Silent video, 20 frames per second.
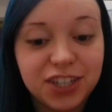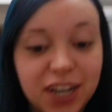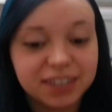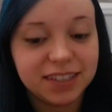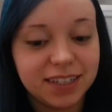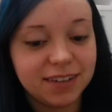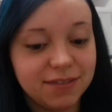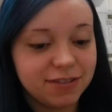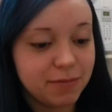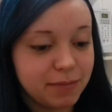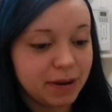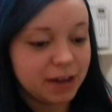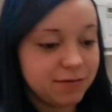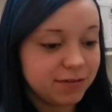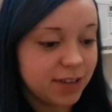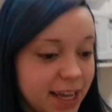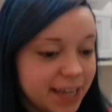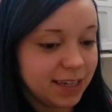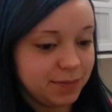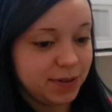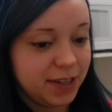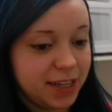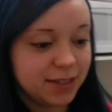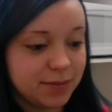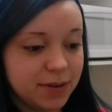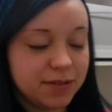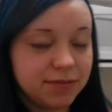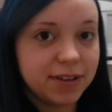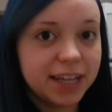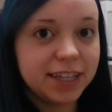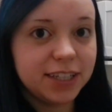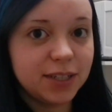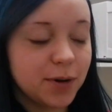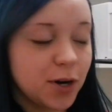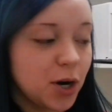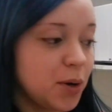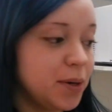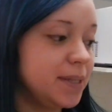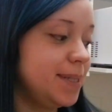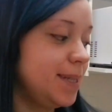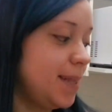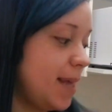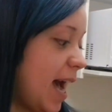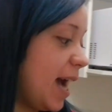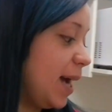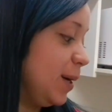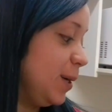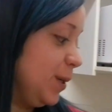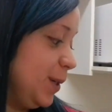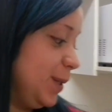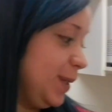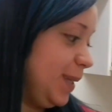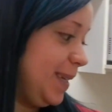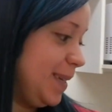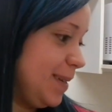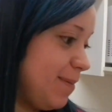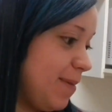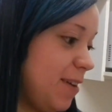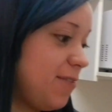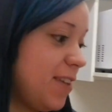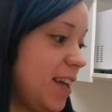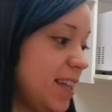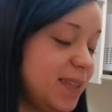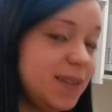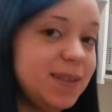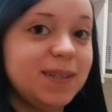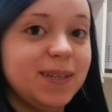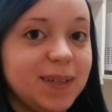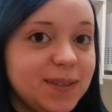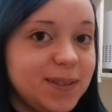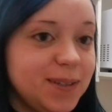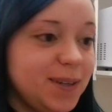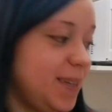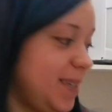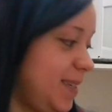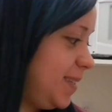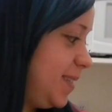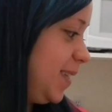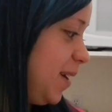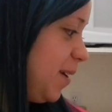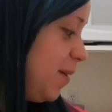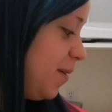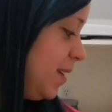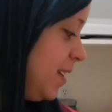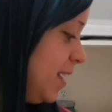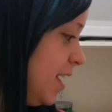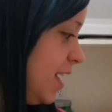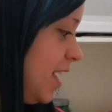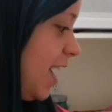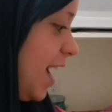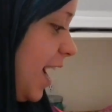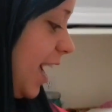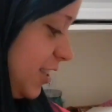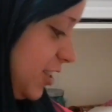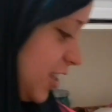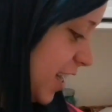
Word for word: checked in for my flight because my flight tomorrow is that early. My flight's at six thirty, so I